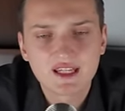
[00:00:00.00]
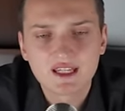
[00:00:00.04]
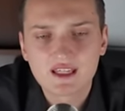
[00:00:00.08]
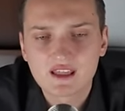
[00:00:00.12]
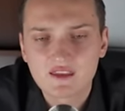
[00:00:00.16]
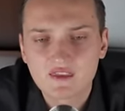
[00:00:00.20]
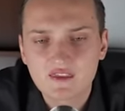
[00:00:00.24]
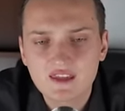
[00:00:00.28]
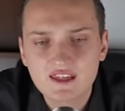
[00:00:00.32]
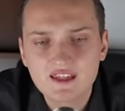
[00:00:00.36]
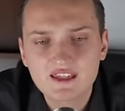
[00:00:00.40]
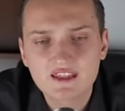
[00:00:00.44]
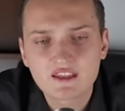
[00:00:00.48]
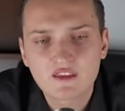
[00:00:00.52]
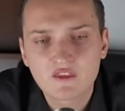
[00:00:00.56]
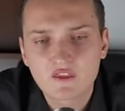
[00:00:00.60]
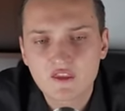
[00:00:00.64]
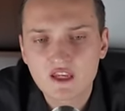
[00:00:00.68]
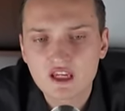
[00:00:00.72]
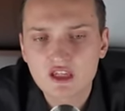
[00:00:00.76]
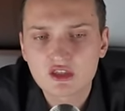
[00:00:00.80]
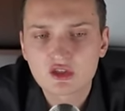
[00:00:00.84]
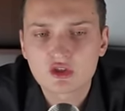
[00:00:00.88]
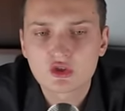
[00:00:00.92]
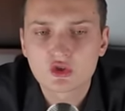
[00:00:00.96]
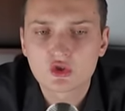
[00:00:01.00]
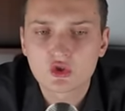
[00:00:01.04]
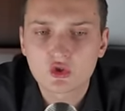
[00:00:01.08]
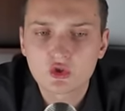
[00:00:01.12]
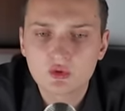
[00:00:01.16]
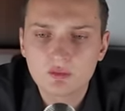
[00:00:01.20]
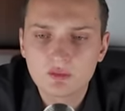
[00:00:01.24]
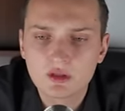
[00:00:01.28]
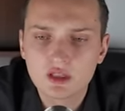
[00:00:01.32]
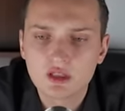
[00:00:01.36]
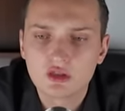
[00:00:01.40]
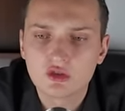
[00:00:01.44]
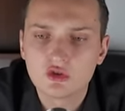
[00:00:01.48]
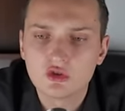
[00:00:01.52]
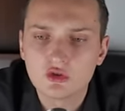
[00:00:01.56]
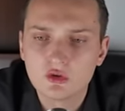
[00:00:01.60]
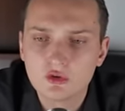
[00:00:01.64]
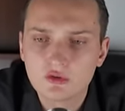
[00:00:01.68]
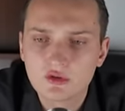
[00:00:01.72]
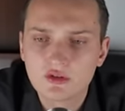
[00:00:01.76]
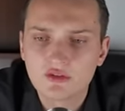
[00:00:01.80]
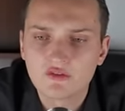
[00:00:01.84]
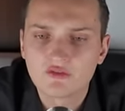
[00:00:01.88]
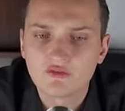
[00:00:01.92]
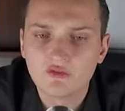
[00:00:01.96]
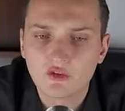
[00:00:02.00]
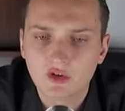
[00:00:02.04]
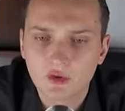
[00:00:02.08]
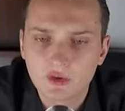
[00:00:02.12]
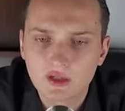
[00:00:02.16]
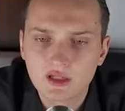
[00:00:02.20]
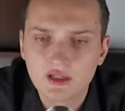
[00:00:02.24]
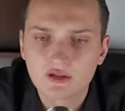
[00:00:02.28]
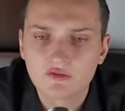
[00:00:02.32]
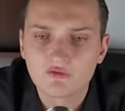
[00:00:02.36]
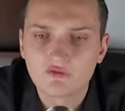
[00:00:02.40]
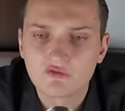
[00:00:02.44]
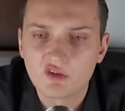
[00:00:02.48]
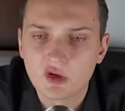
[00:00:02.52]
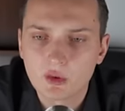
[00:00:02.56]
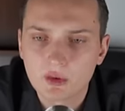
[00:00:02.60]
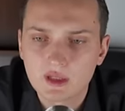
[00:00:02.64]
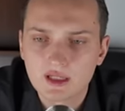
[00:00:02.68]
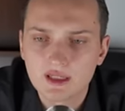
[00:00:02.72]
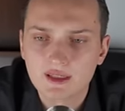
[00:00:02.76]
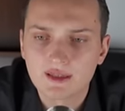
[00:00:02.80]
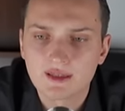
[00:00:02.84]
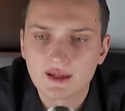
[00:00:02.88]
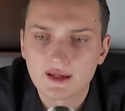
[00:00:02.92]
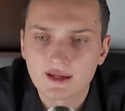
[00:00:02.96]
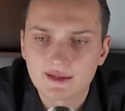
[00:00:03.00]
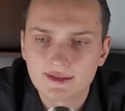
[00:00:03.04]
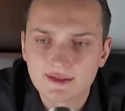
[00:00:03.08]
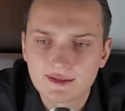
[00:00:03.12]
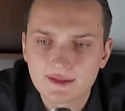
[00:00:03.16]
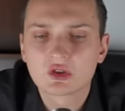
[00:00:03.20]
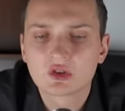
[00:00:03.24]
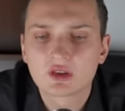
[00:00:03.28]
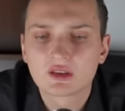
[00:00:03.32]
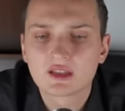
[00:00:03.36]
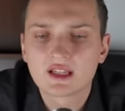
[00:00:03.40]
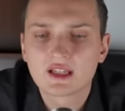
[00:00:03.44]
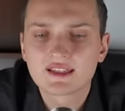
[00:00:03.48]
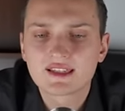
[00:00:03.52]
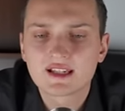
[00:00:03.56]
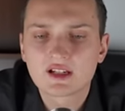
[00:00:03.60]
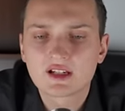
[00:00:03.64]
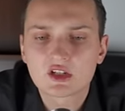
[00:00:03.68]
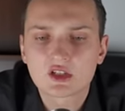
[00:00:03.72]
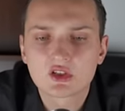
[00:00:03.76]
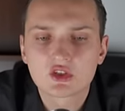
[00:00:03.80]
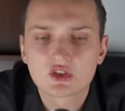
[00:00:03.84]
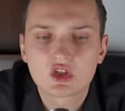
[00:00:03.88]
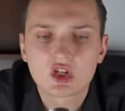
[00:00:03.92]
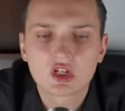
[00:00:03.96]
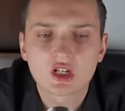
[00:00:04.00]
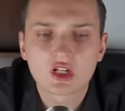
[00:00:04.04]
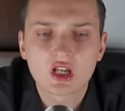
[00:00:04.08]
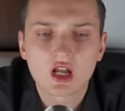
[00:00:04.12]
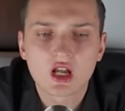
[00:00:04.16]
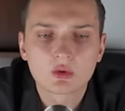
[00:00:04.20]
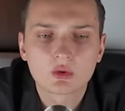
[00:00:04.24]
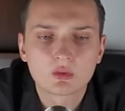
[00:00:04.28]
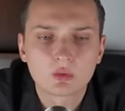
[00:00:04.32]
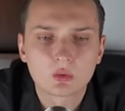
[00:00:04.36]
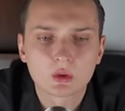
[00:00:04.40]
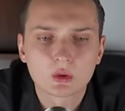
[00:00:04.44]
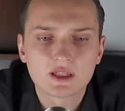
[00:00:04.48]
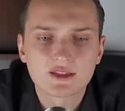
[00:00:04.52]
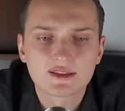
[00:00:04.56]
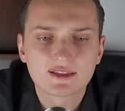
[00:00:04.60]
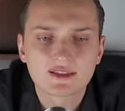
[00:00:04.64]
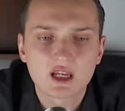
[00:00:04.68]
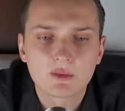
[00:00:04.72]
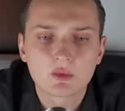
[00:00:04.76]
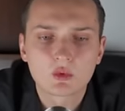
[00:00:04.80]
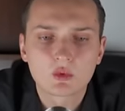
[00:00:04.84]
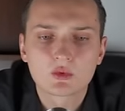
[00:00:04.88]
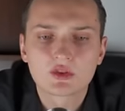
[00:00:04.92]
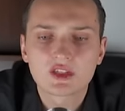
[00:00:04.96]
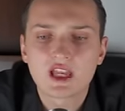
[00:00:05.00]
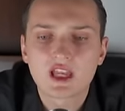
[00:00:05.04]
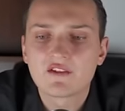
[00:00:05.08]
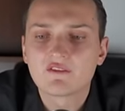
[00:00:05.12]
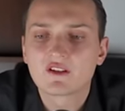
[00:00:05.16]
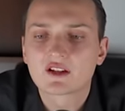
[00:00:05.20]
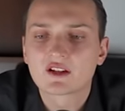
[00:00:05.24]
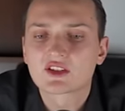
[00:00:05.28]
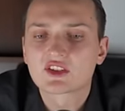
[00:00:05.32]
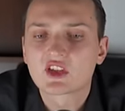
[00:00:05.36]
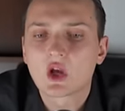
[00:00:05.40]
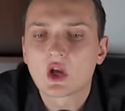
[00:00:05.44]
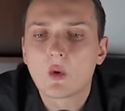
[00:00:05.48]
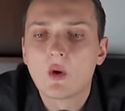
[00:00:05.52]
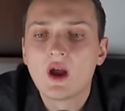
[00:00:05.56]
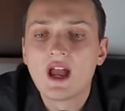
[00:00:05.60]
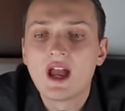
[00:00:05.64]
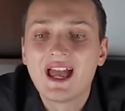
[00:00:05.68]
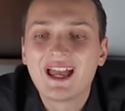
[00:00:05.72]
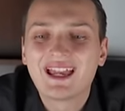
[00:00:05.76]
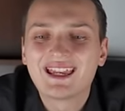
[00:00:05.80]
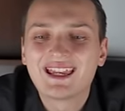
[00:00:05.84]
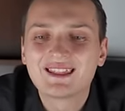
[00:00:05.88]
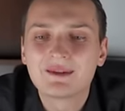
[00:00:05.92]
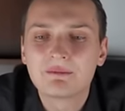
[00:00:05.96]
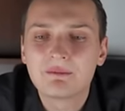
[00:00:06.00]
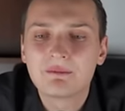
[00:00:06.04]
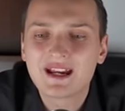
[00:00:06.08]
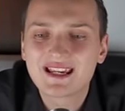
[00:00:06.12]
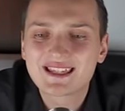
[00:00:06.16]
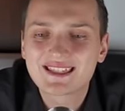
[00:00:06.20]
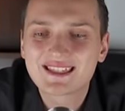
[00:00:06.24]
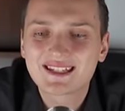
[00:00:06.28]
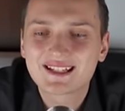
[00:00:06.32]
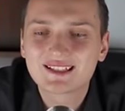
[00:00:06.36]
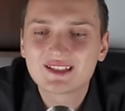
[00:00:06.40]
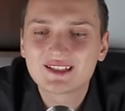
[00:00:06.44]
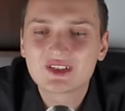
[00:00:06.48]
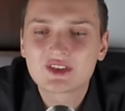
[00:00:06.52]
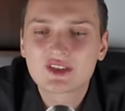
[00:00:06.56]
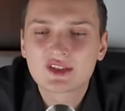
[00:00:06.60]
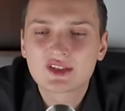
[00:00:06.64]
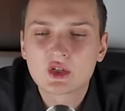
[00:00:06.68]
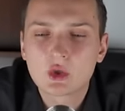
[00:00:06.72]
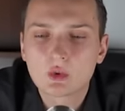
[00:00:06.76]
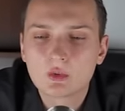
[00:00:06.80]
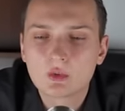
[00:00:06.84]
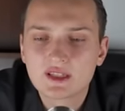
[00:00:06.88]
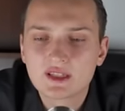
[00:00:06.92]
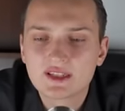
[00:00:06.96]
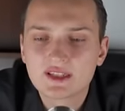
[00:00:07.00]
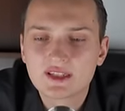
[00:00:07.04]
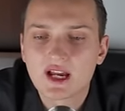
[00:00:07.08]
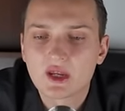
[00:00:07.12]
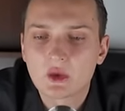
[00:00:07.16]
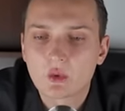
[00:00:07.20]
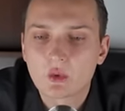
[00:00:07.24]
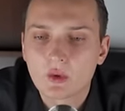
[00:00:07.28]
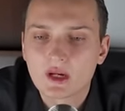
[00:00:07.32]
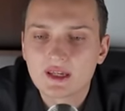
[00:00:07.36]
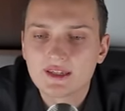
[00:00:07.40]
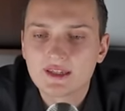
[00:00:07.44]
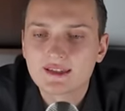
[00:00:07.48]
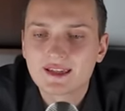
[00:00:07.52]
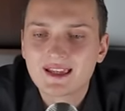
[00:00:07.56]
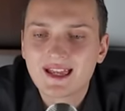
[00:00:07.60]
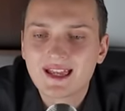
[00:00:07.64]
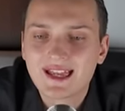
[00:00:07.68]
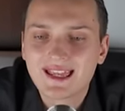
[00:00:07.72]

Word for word: This thing should be doing very, very nice. Let's actually check out what is happening with AVAX. So it basically just going sideways.